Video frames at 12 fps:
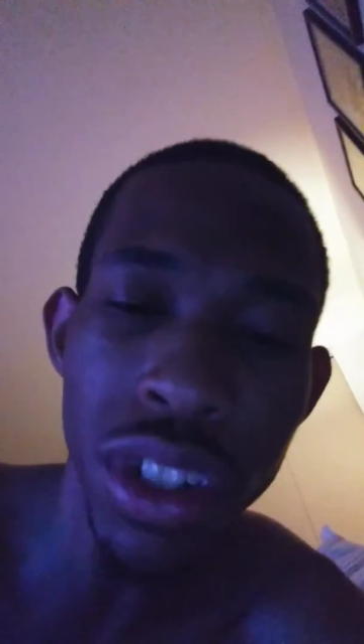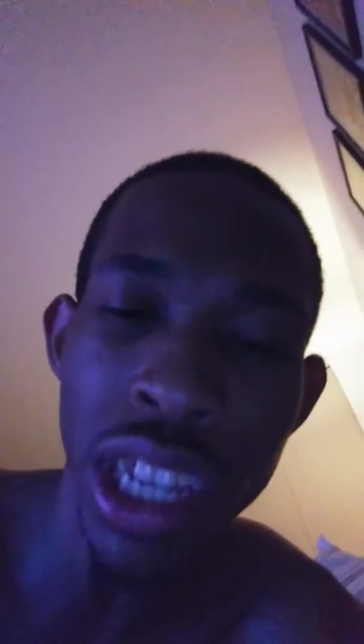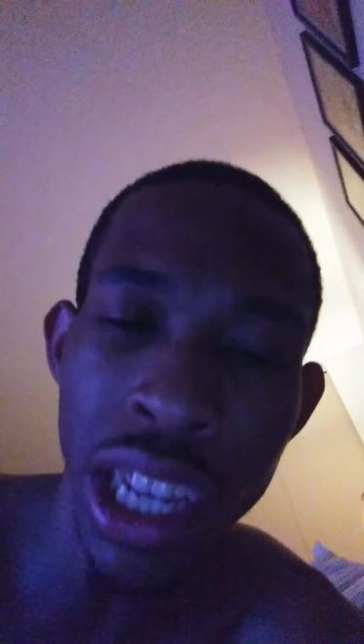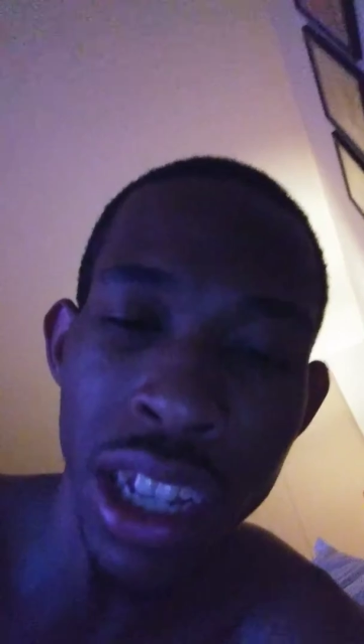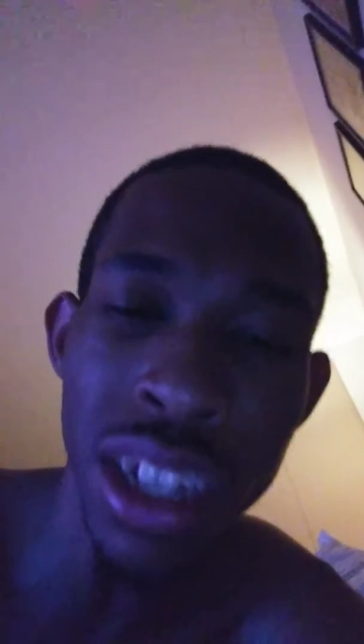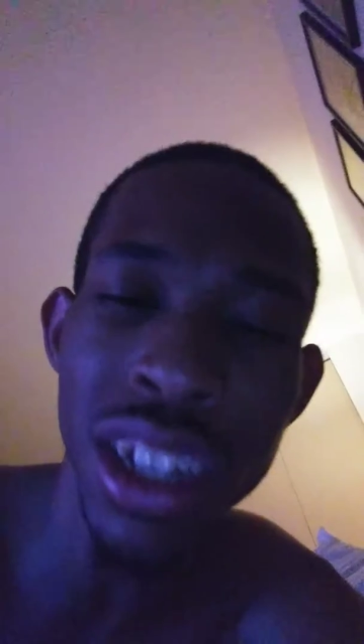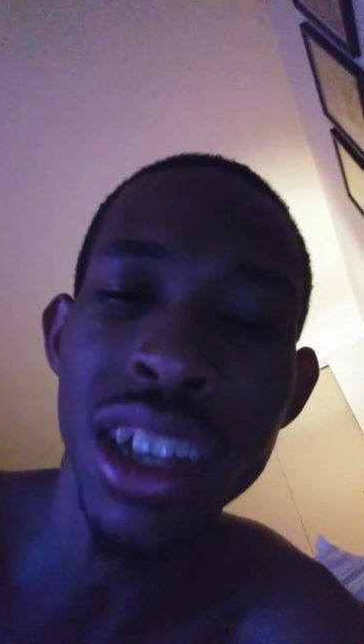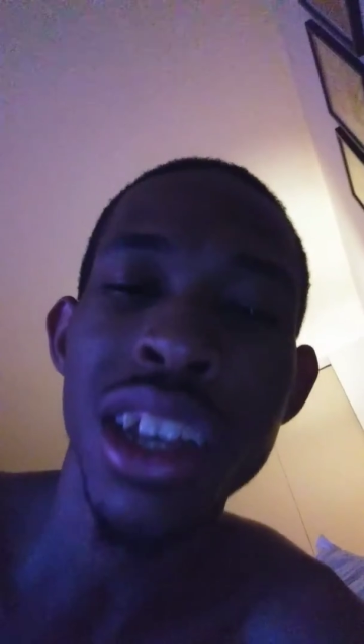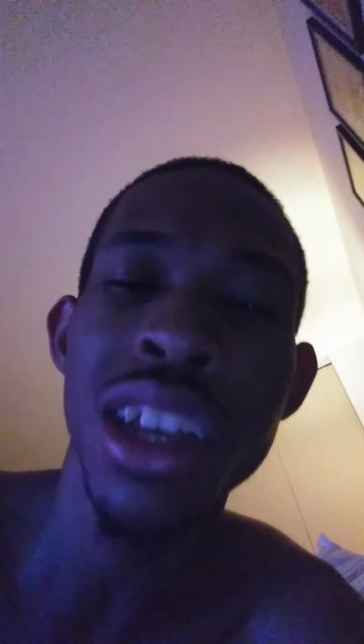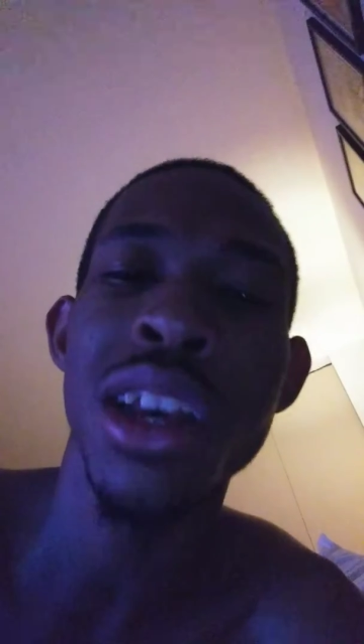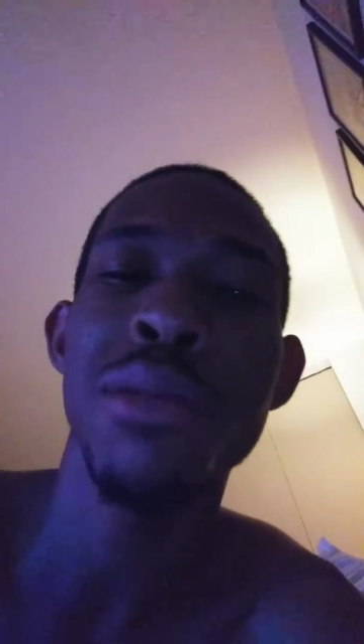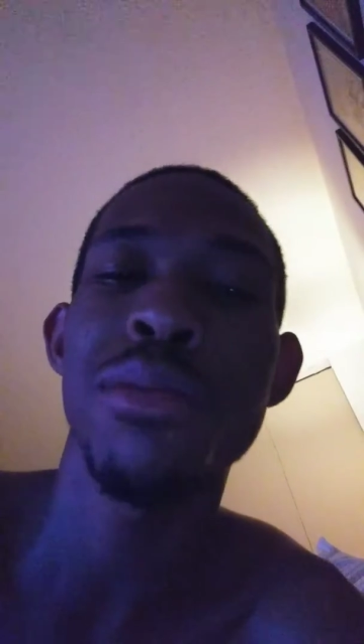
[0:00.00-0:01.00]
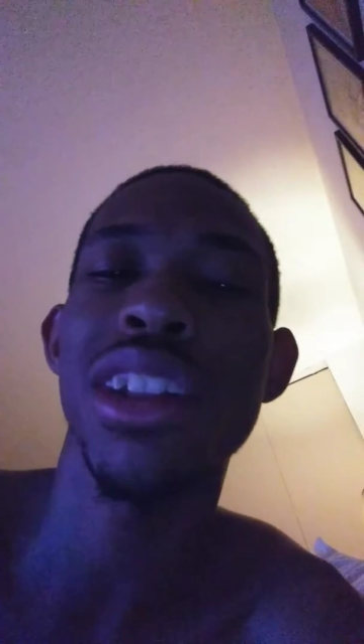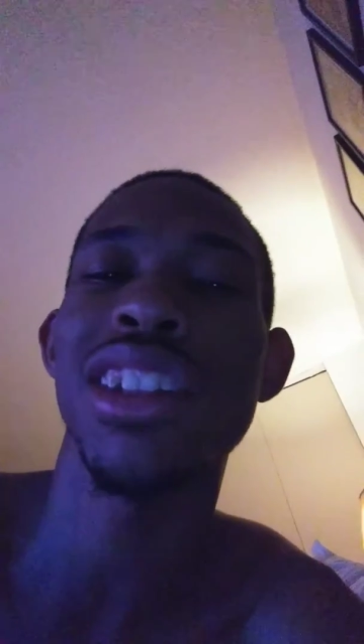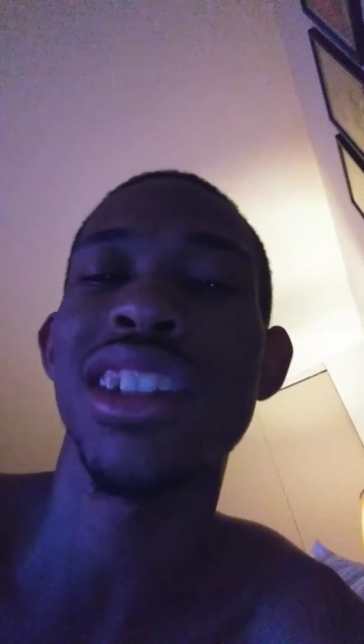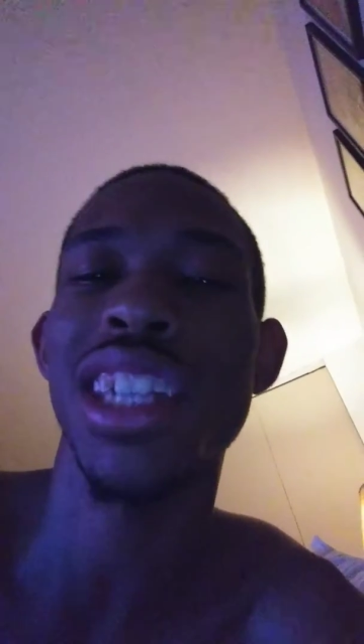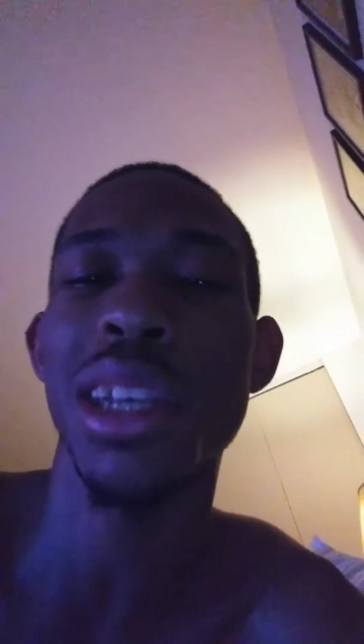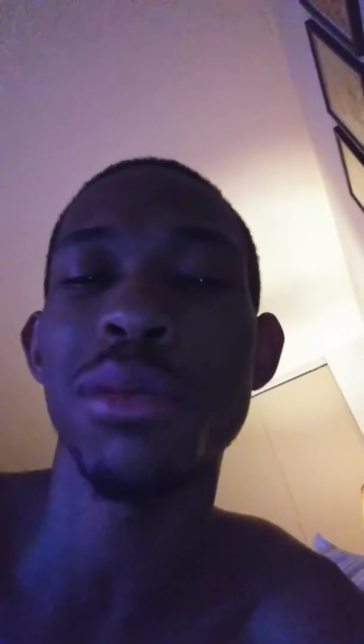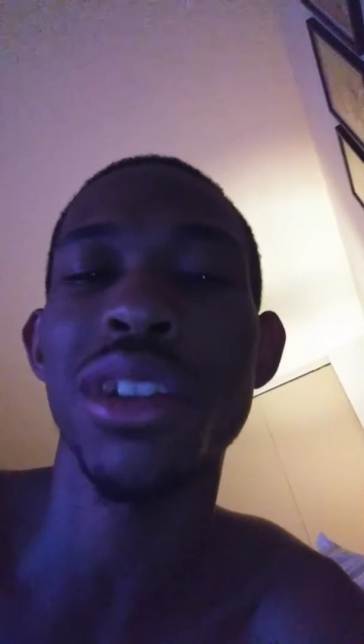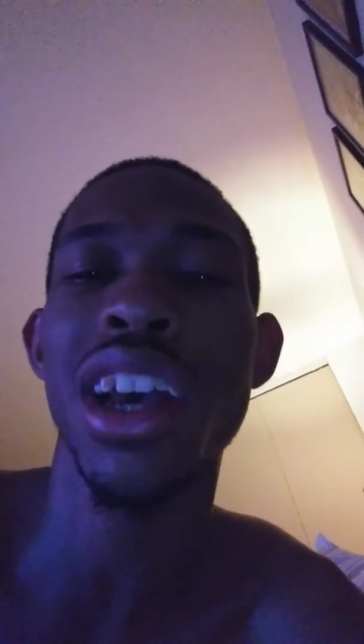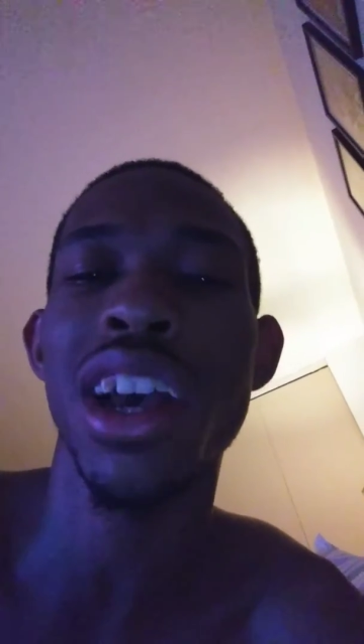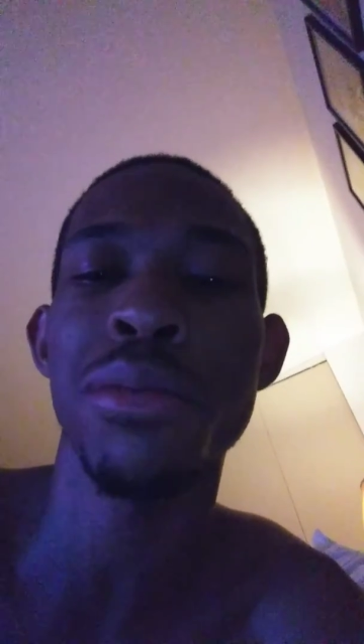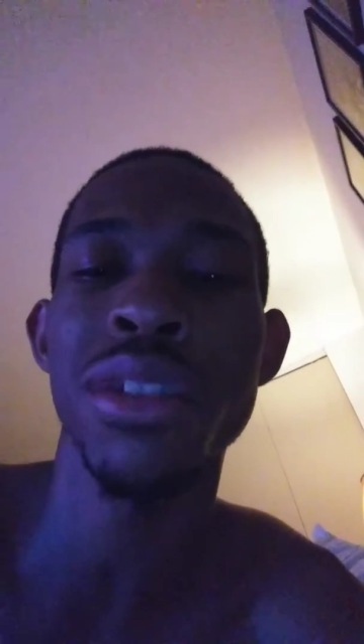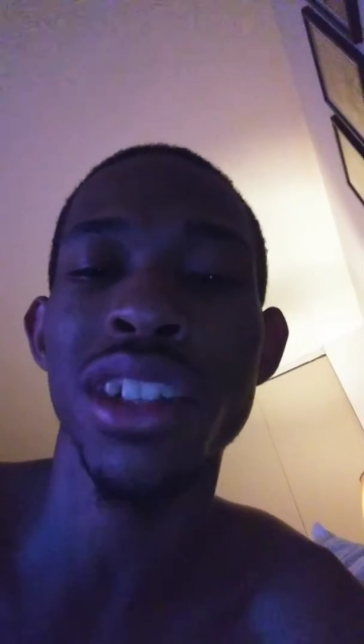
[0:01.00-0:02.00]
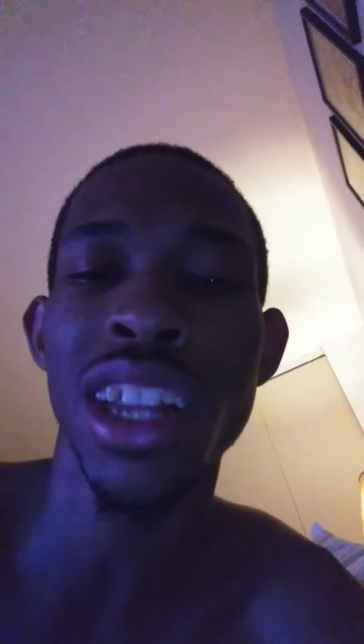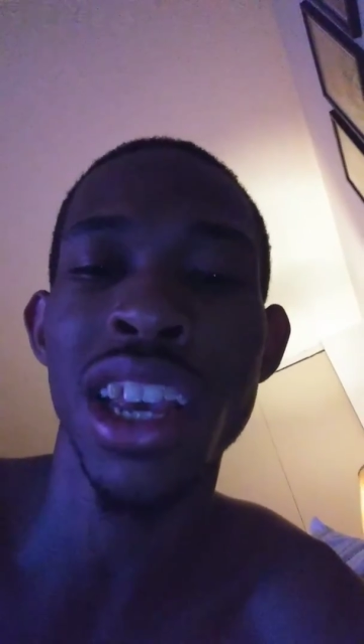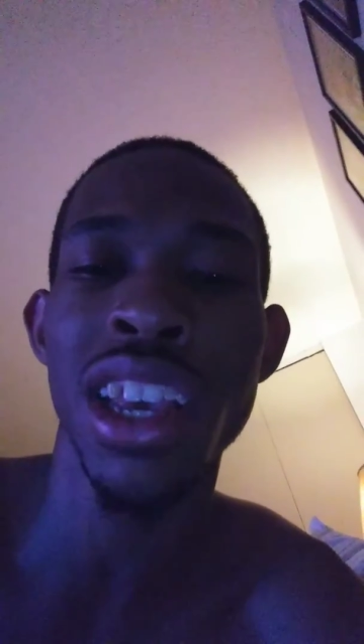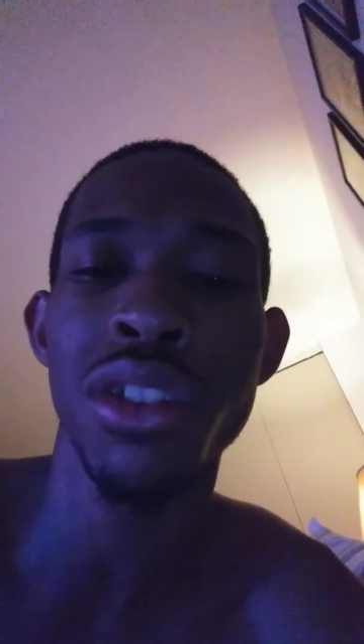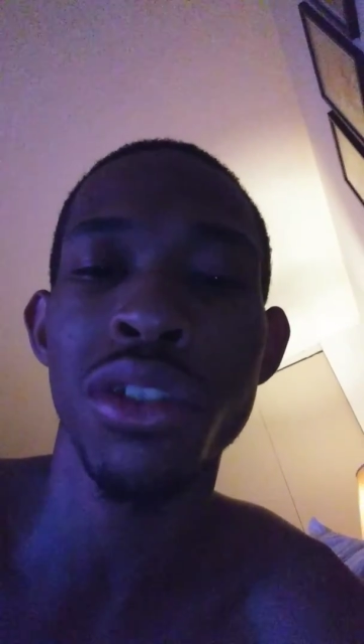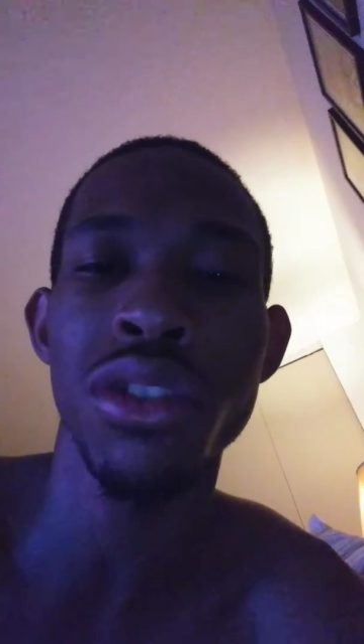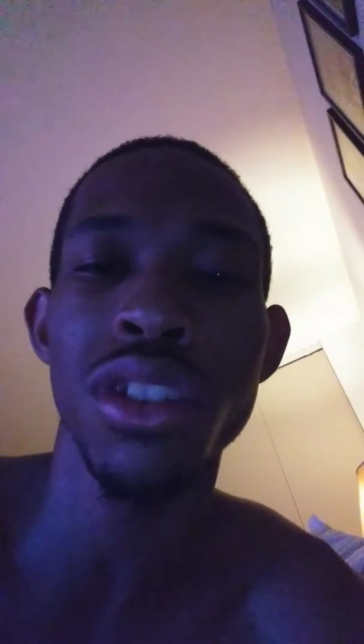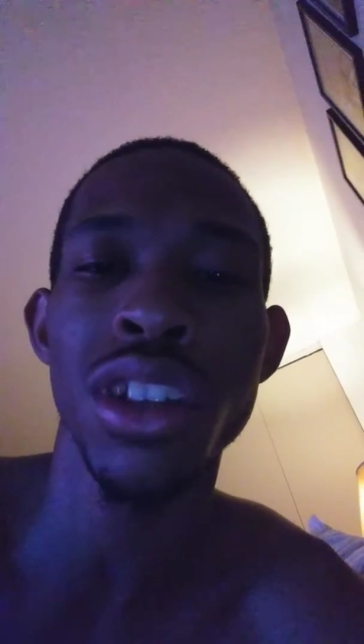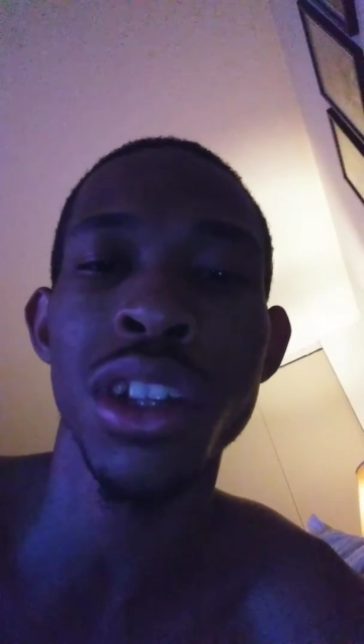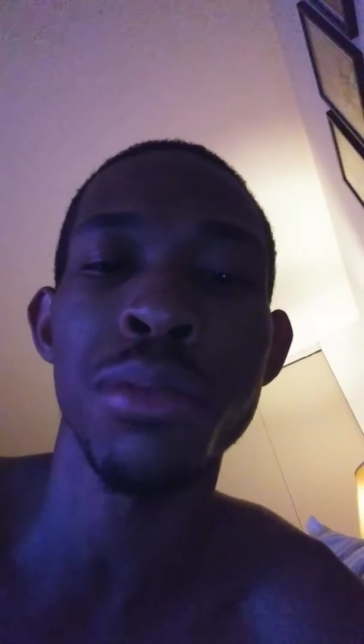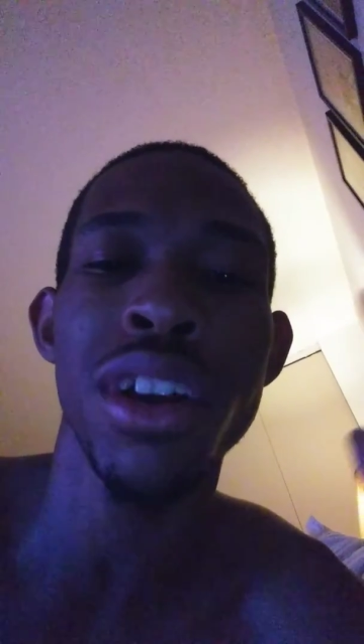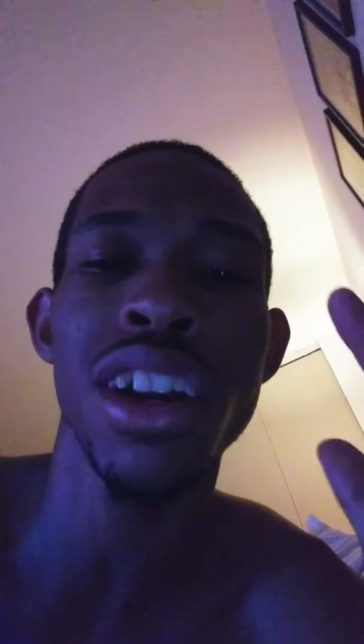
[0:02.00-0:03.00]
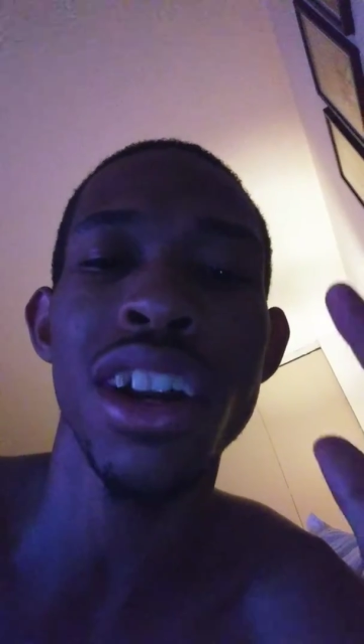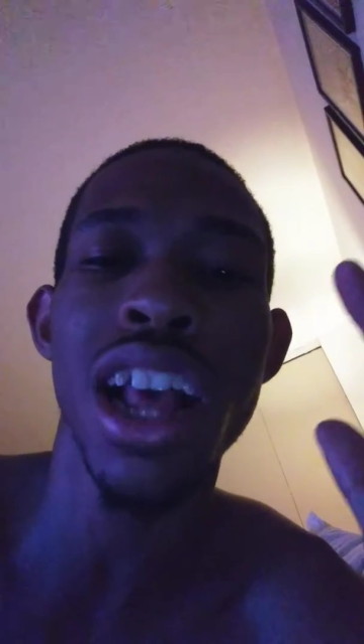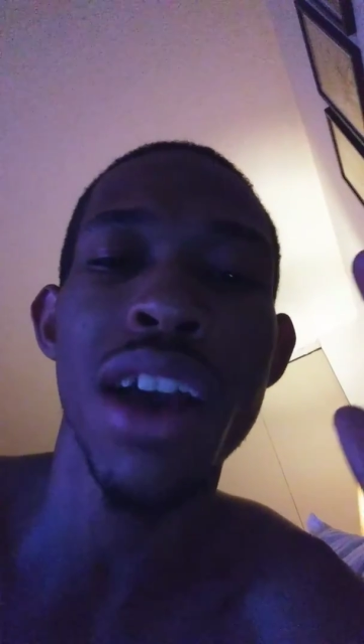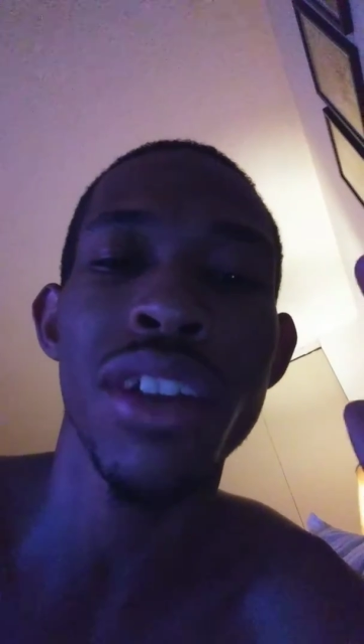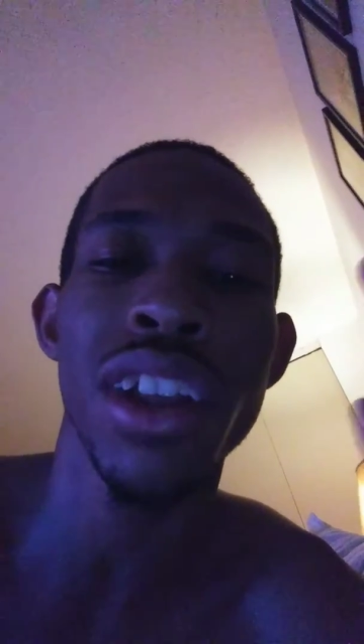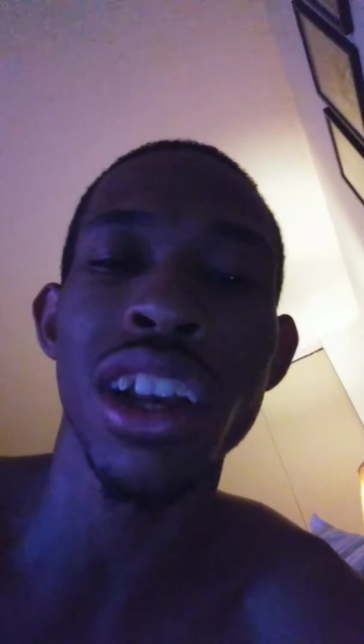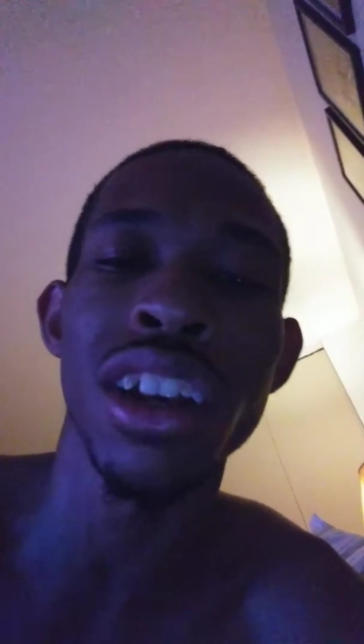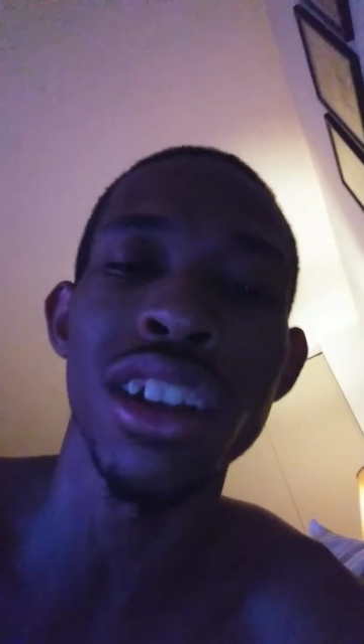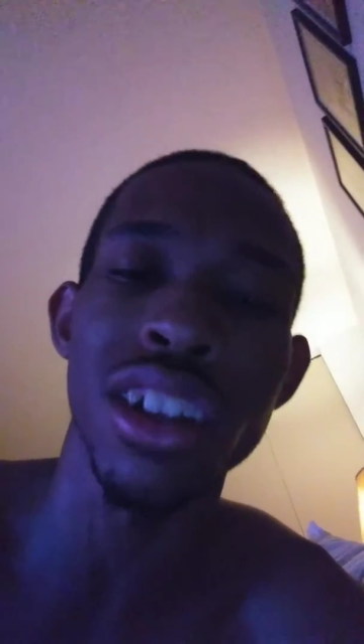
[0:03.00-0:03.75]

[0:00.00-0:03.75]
yeah but at the same time it's like it's better to have like a,